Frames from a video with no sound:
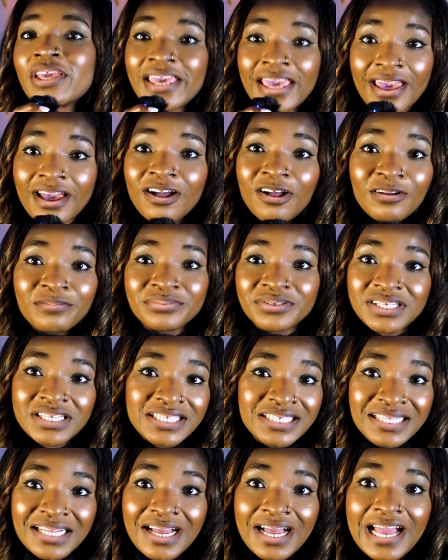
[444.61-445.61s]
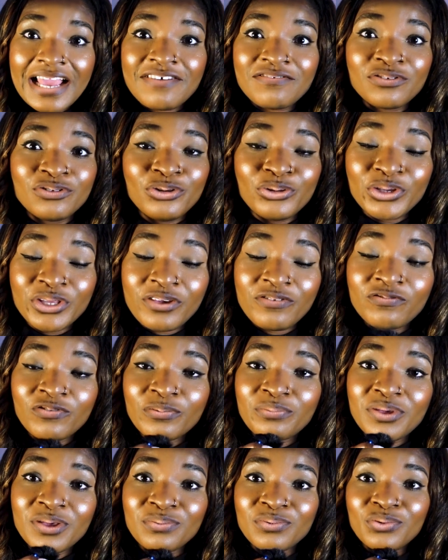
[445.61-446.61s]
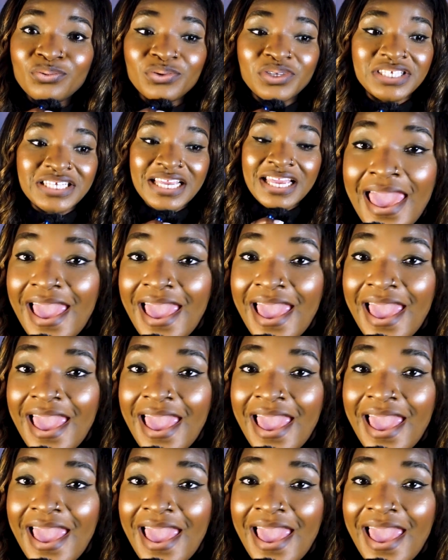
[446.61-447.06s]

care companies now are even looking for people with the